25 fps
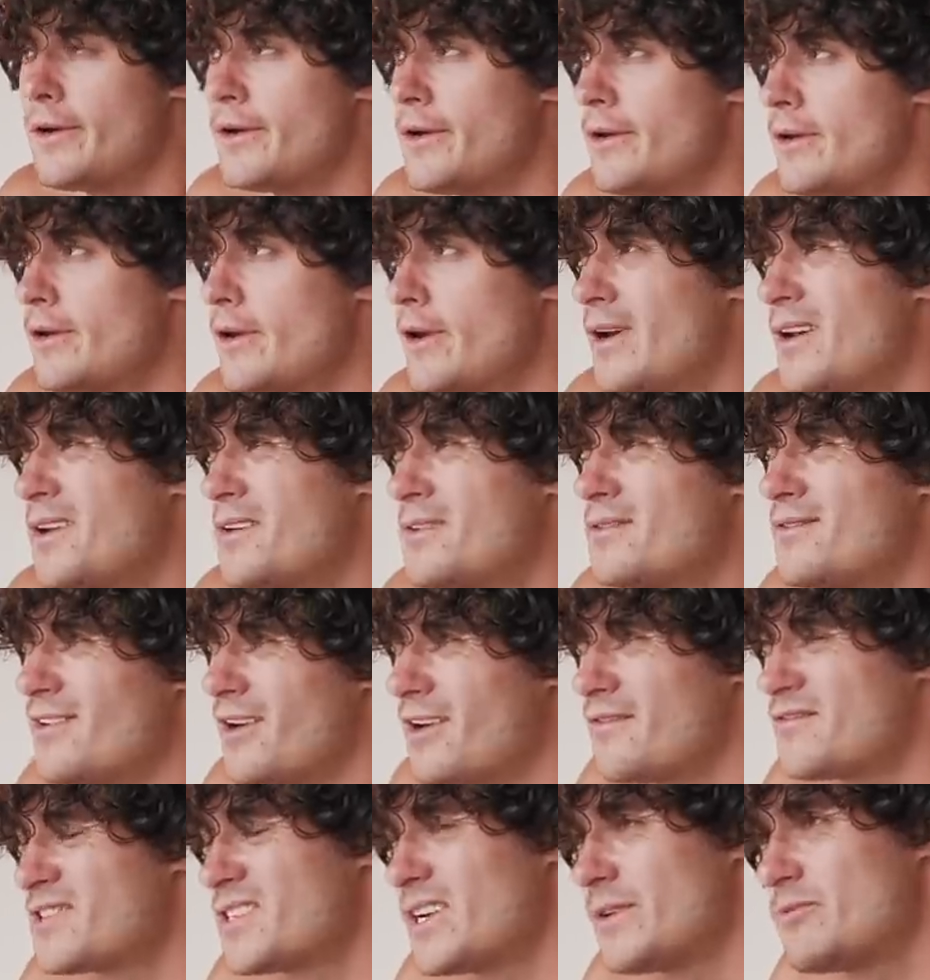and, and
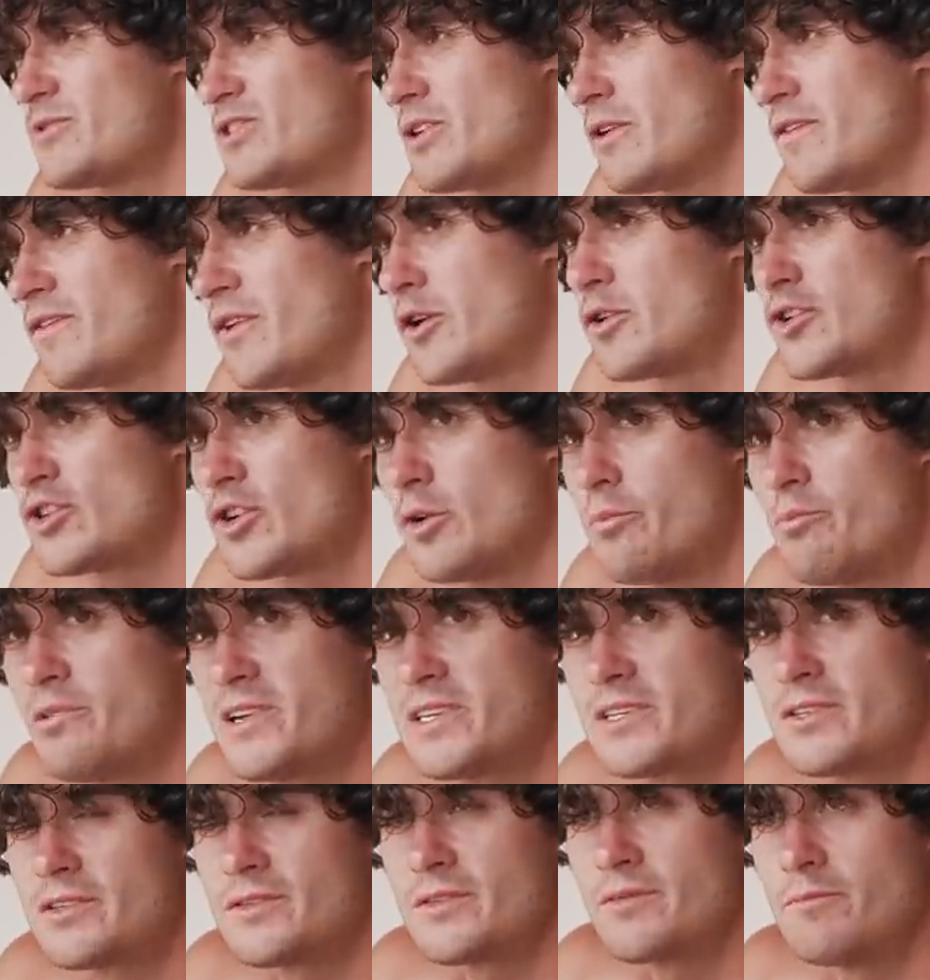obviously I'm still focused on
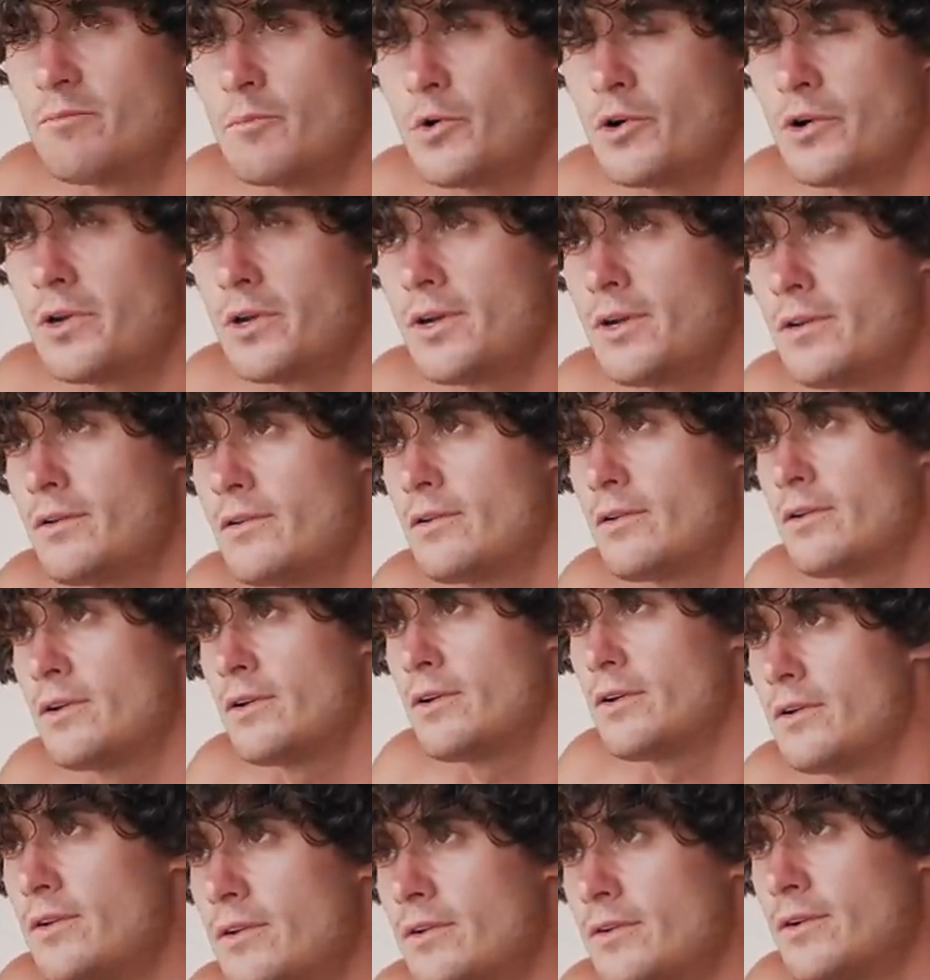business and money and,
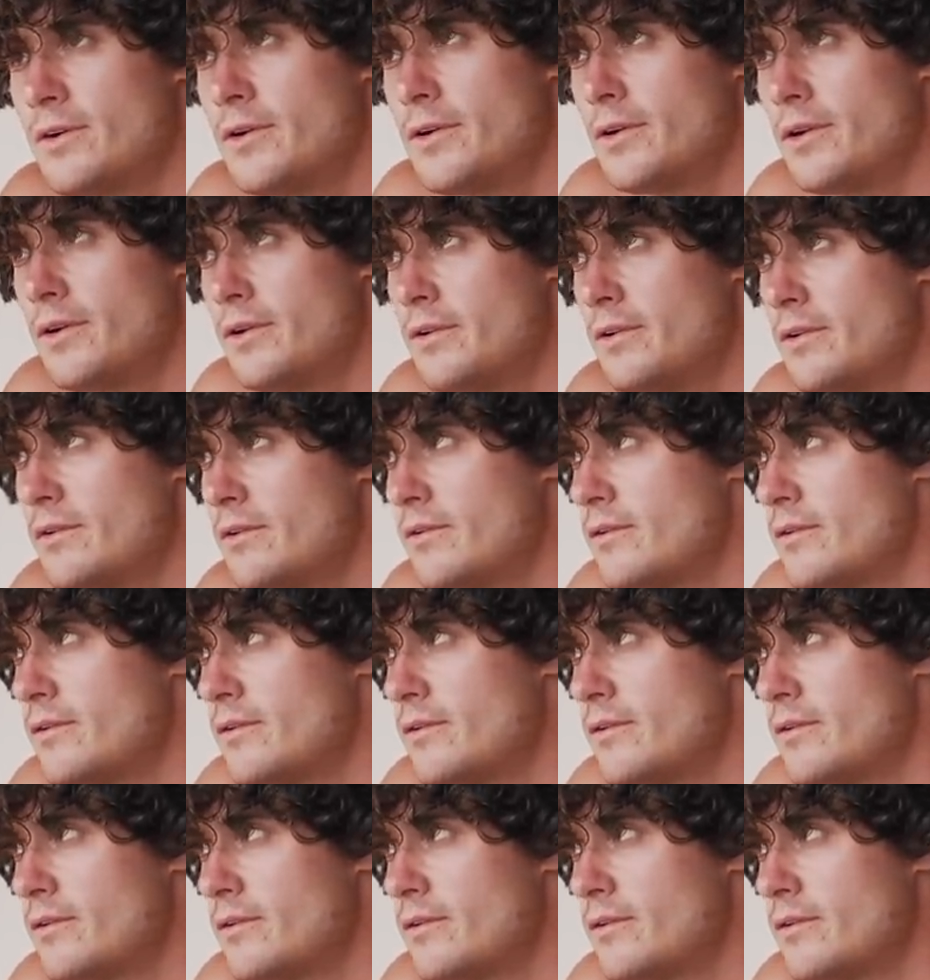and,